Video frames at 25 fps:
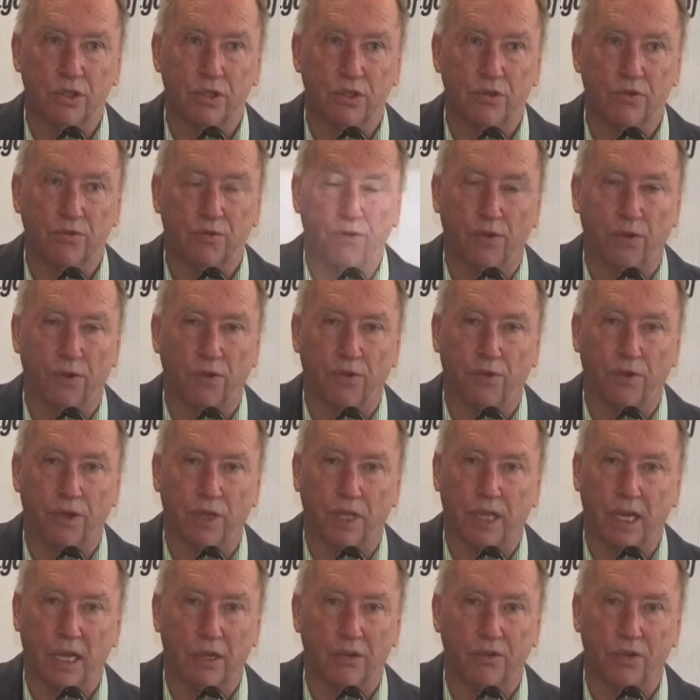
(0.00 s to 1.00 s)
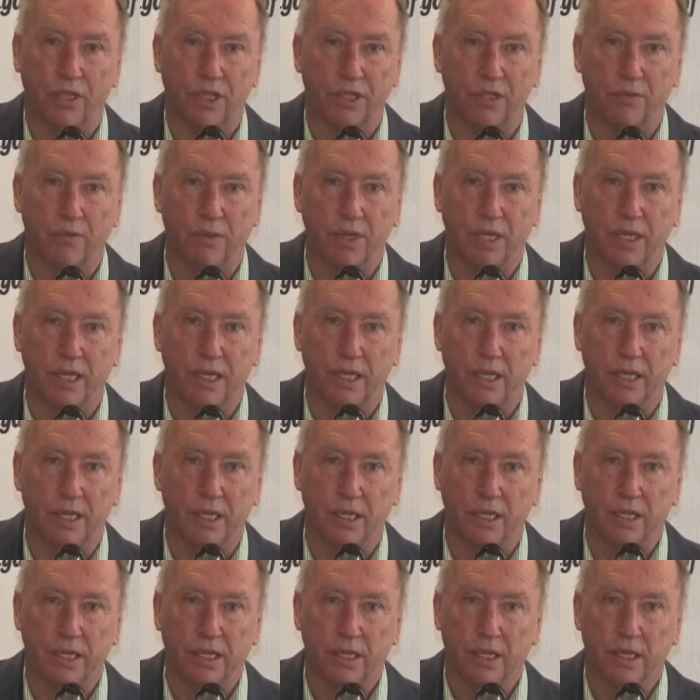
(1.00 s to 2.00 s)
for the country to be
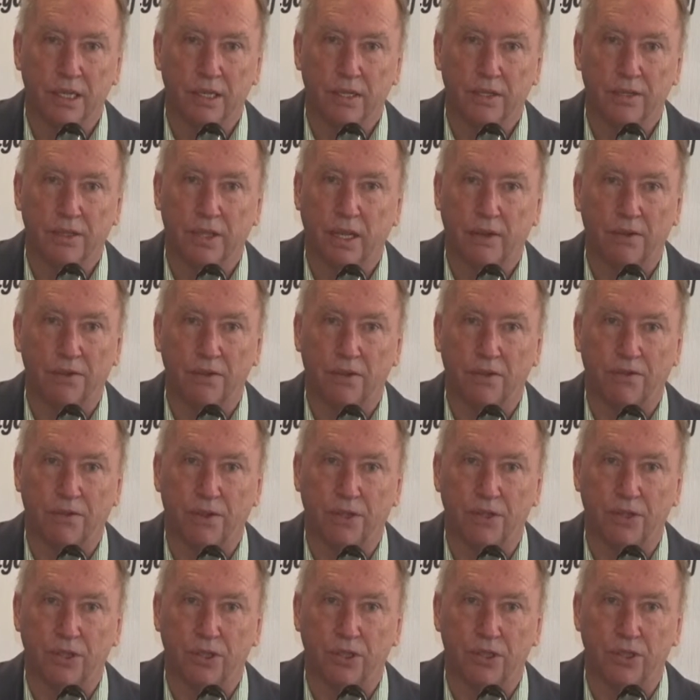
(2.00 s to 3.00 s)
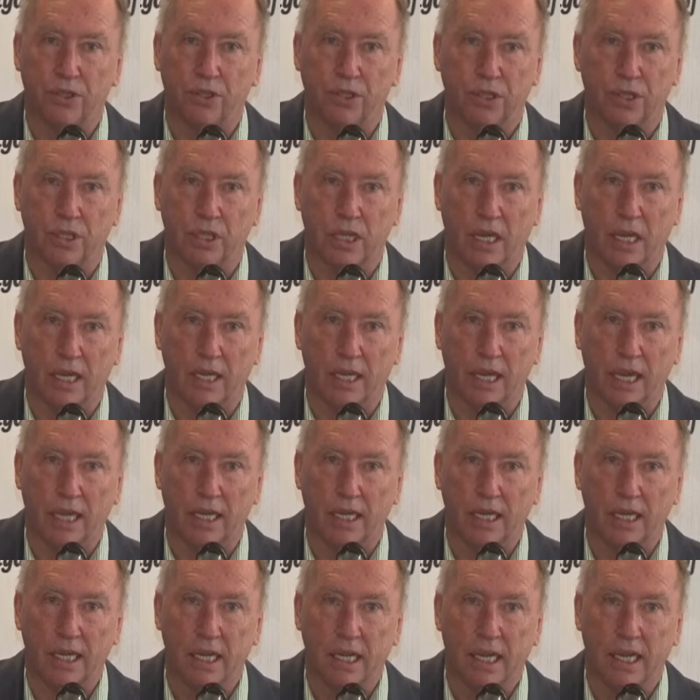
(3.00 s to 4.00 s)
self-sufficient just like that.
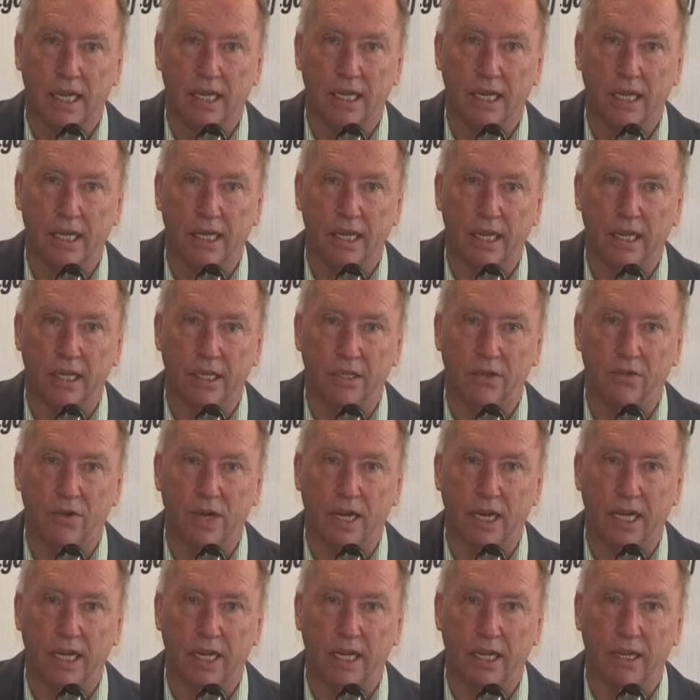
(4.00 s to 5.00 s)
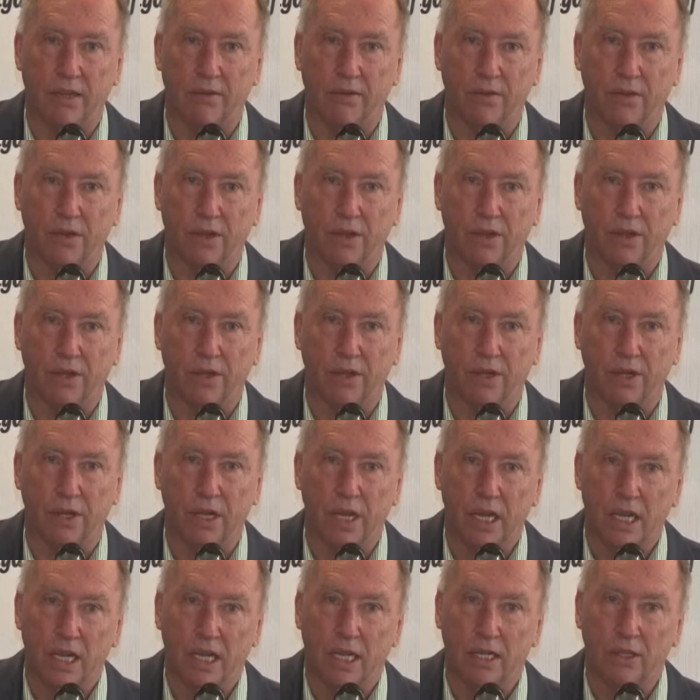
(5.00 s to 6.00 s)
It's really,
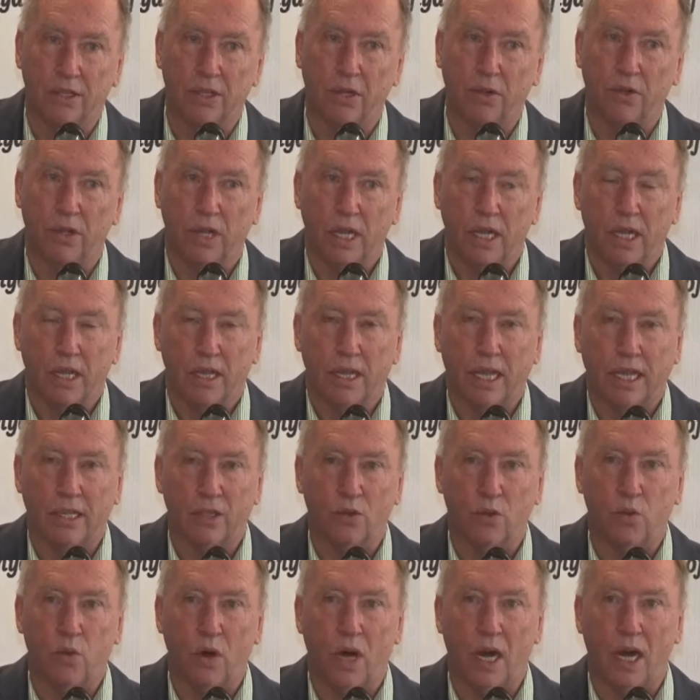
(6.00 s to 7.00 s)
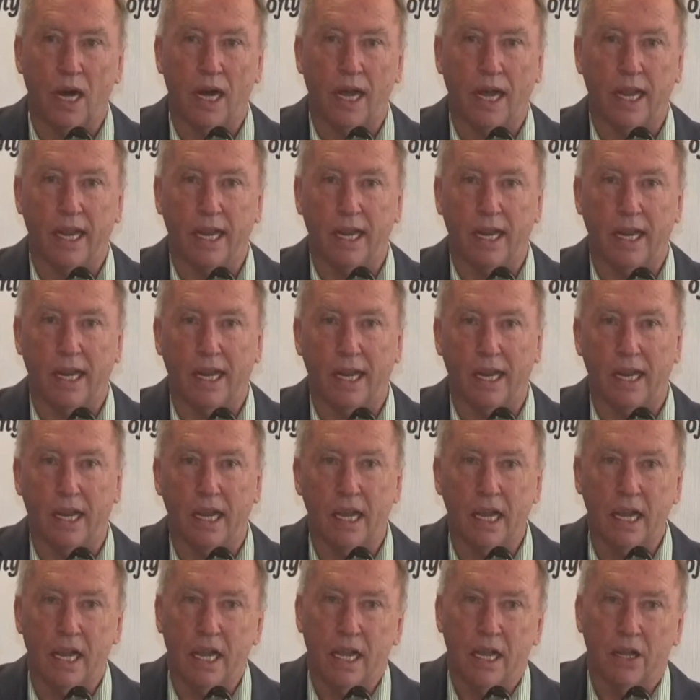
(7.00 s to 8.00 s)
and so that's why
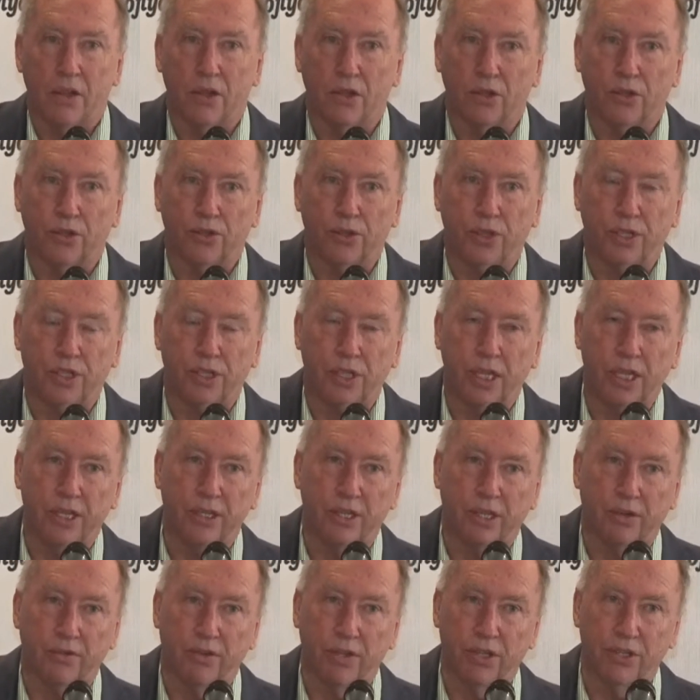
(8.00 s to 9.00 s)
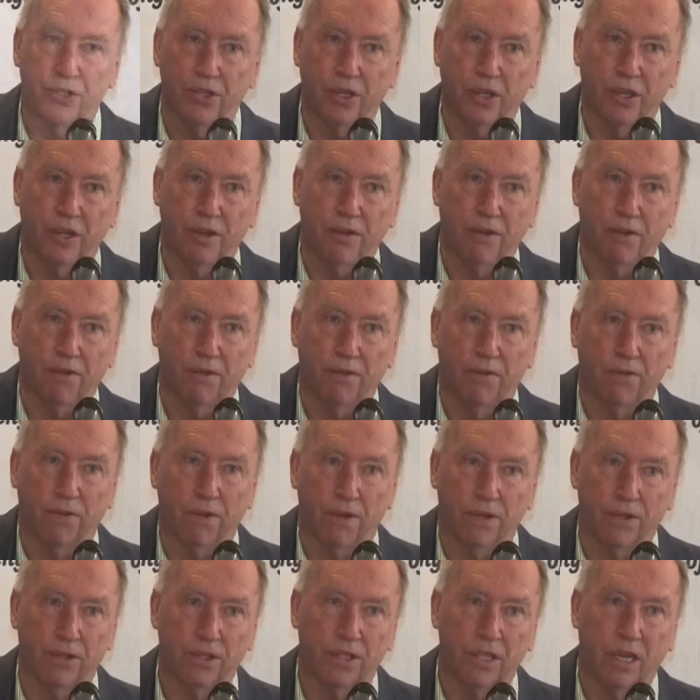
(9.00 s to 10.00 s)
the strategic reserve
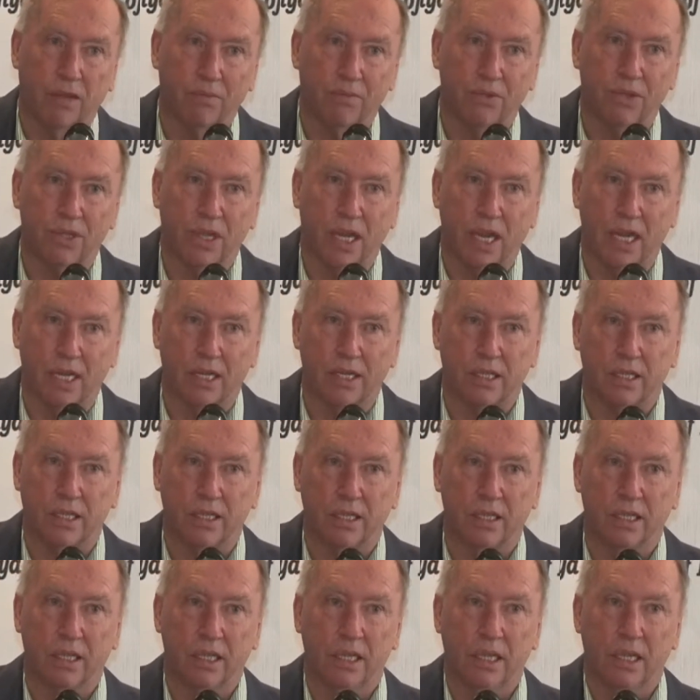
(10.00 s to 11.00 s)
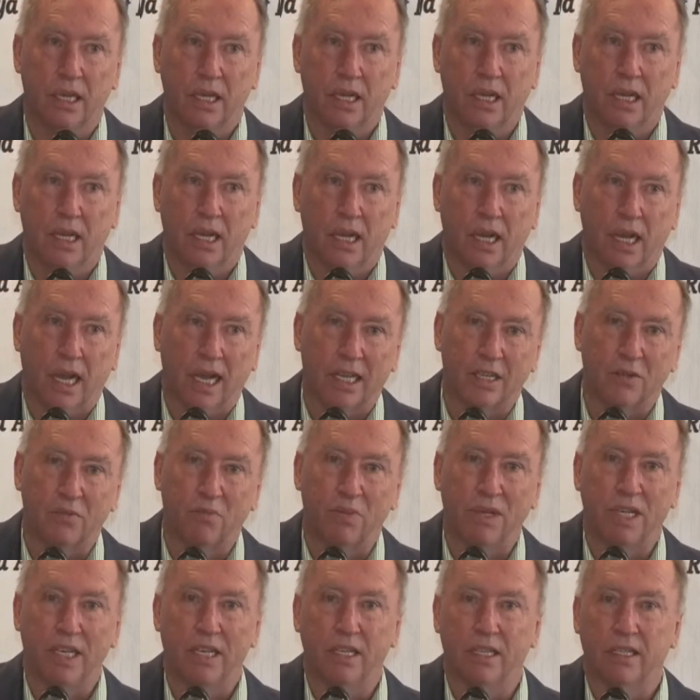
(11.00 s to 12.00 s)
subject has
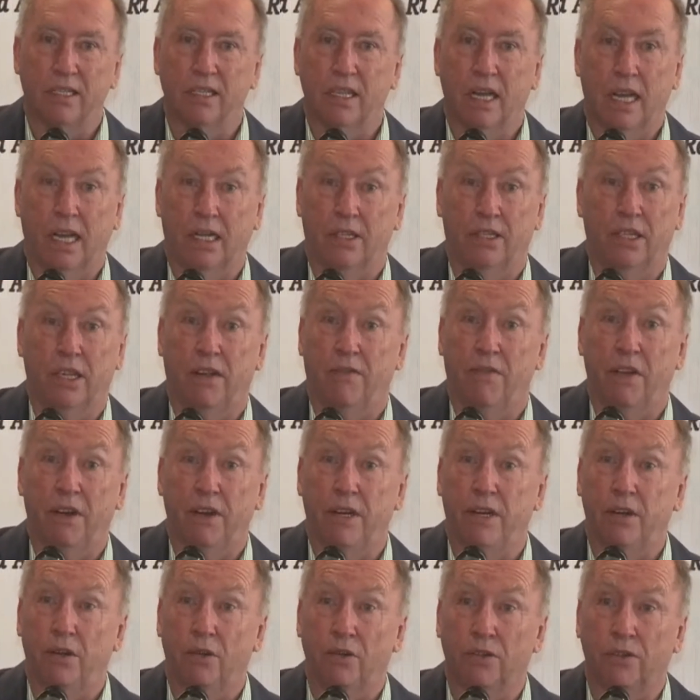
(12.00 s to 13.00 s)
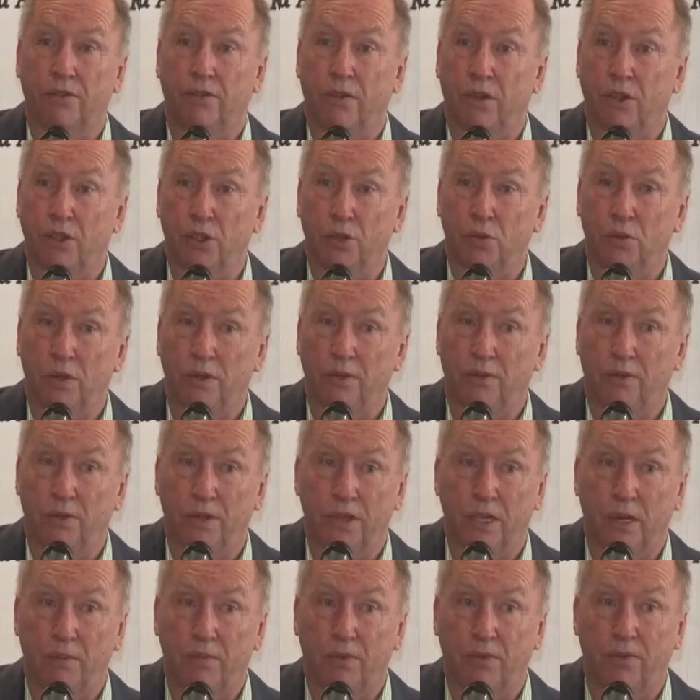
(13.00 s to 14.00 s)
been actually a very controversial one for a
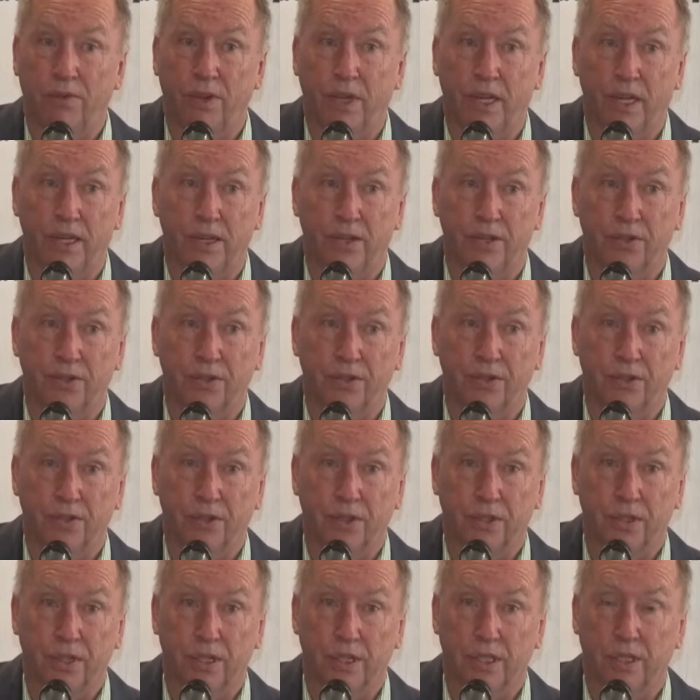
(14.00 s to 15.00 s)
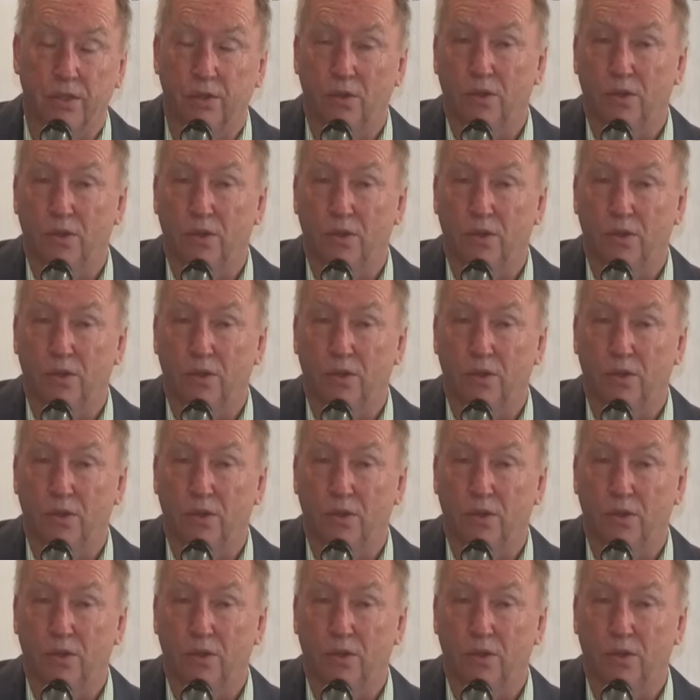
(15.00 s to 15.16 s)
number of years, and all